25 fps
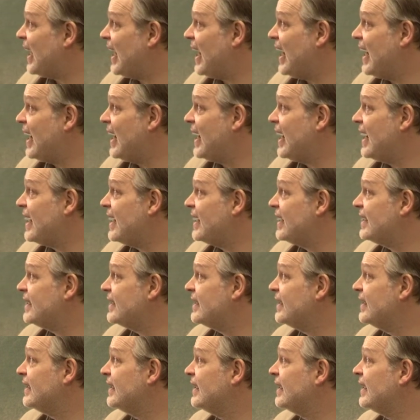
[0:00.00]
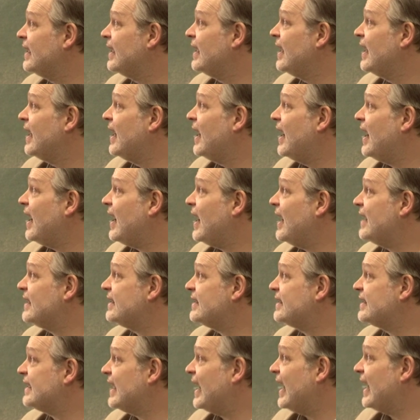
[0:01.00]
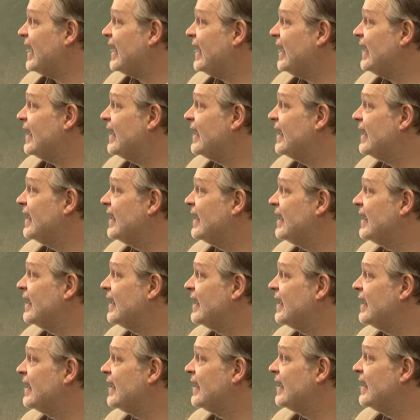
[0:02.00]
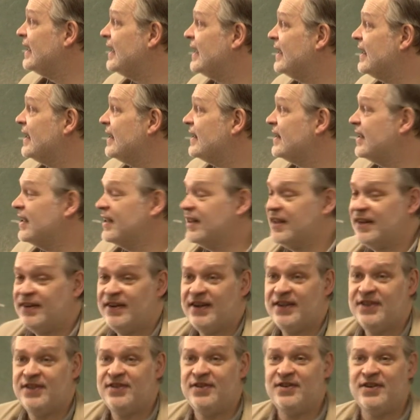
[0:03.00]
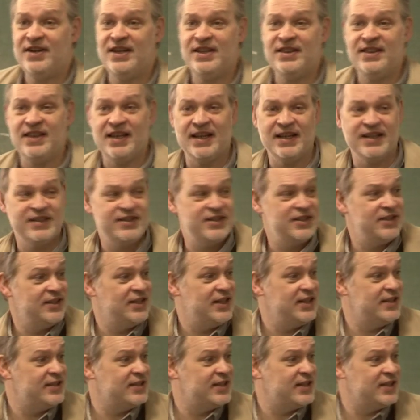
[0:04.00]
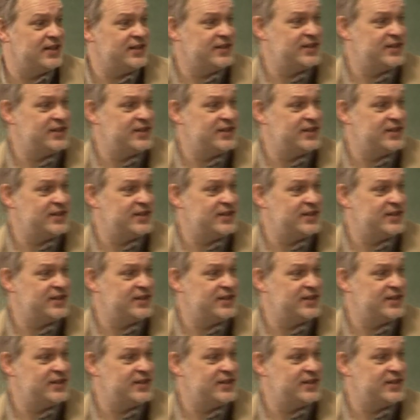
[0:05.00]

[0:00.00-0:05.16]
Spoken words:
And I'd say that there are three things you need to